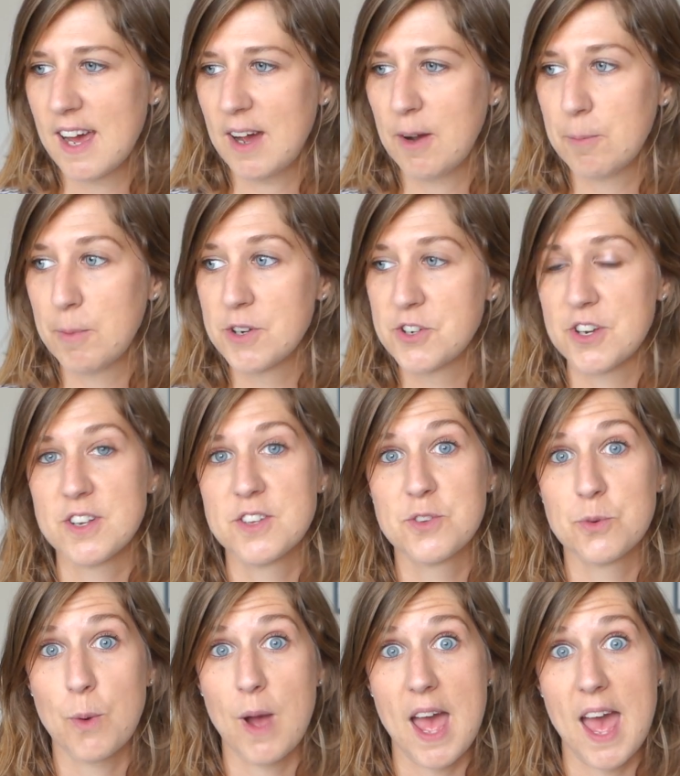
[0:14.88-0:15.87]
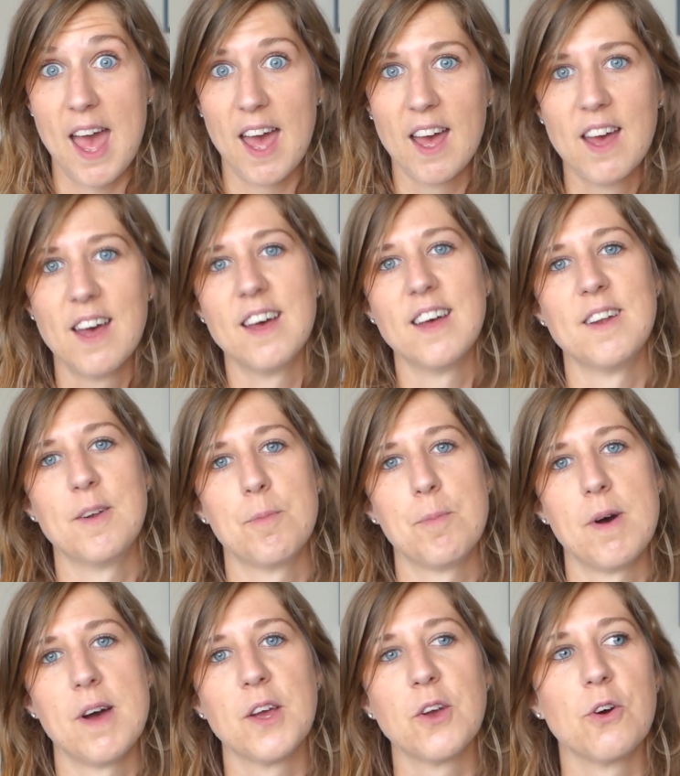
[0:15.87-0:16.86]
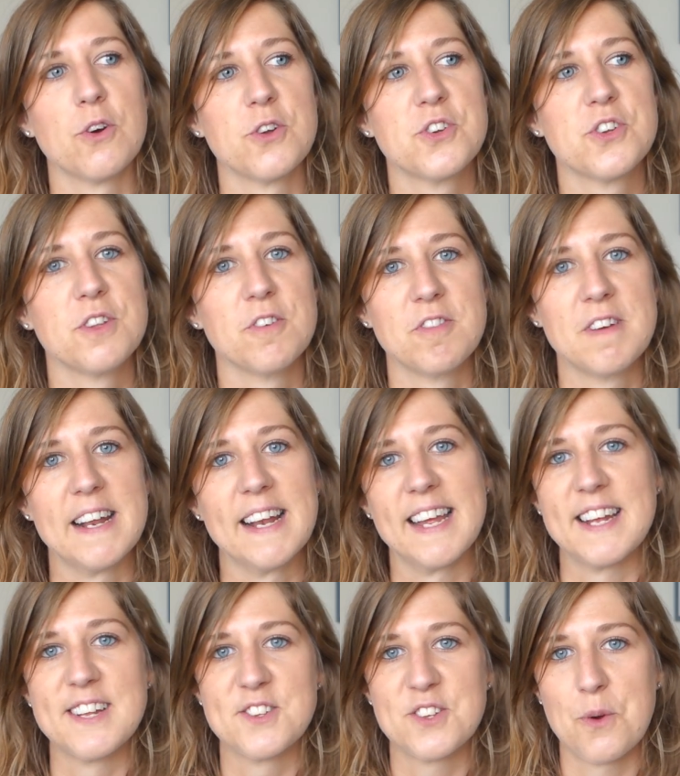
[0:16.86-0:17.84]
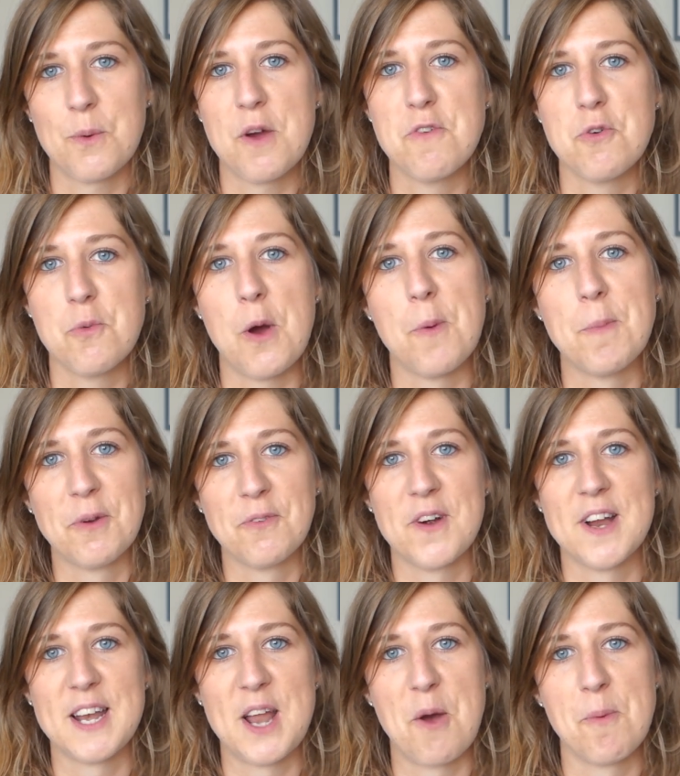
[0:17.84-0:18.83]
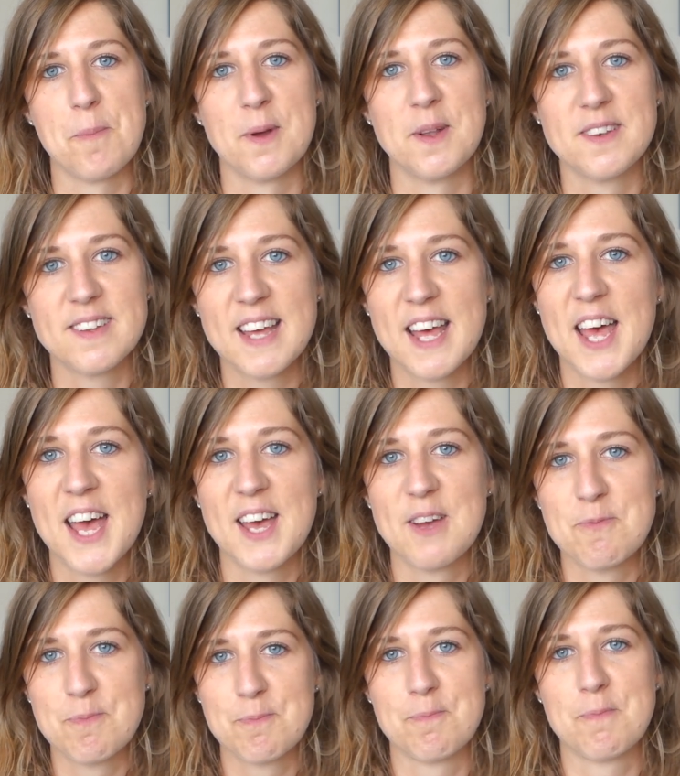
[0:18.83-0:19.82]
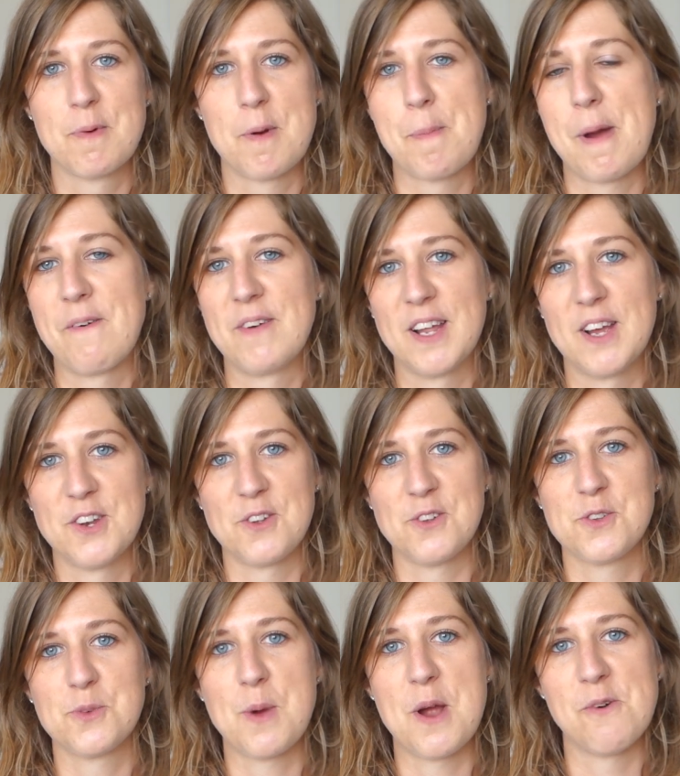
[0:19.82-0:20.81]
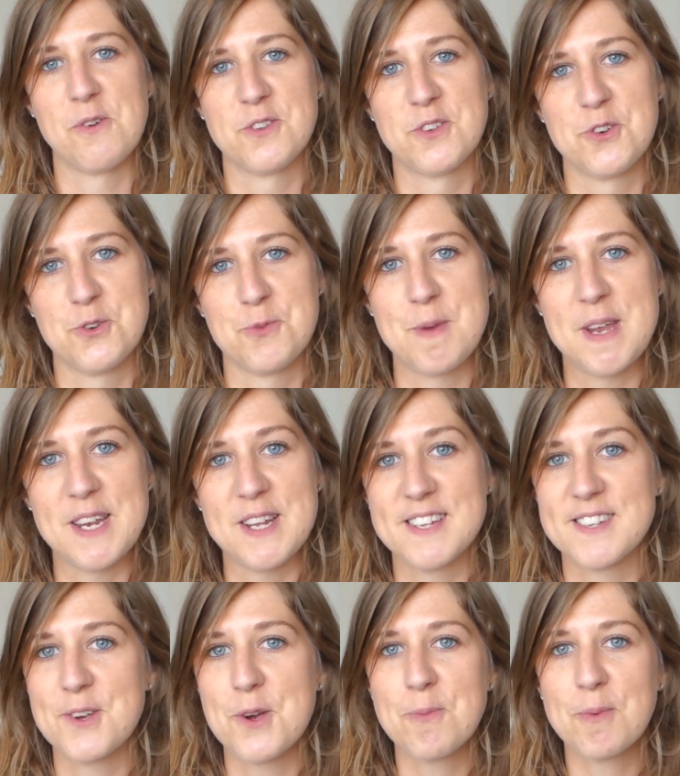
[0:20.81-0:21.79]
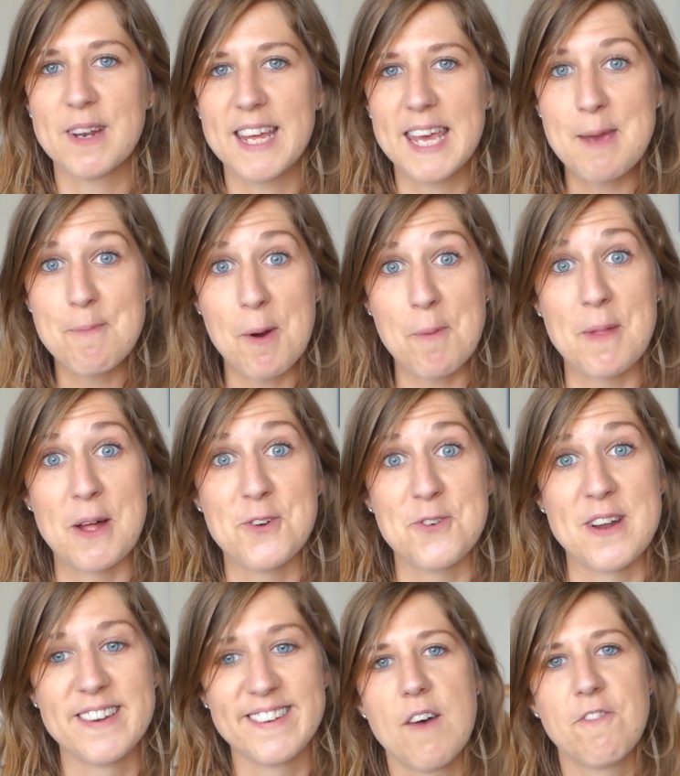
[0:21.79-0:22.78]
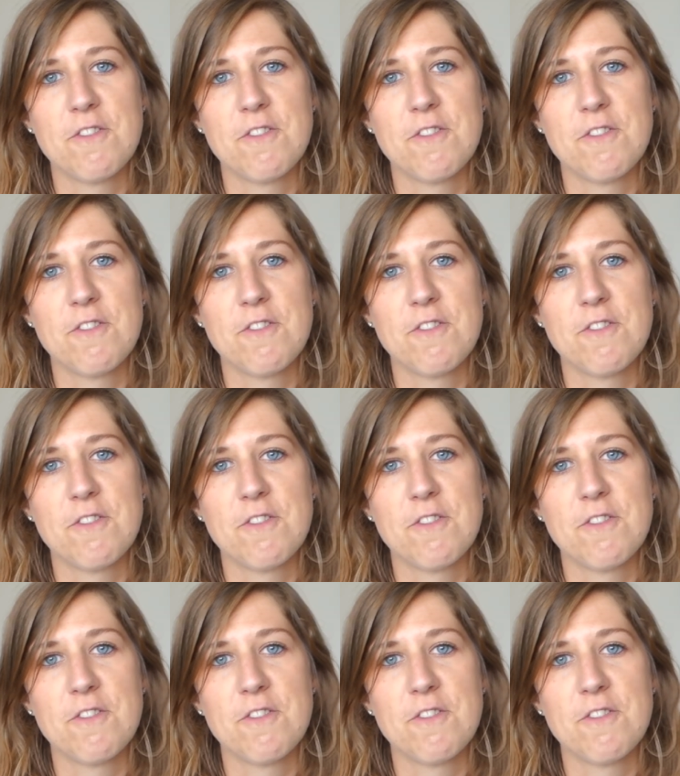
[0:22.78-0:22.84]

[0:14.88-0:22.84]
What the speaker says: how much I swear, and my gosh, the feeling is so overwhelming right now, but apparently I don't swear on social media, so I'm going to keep up that trend.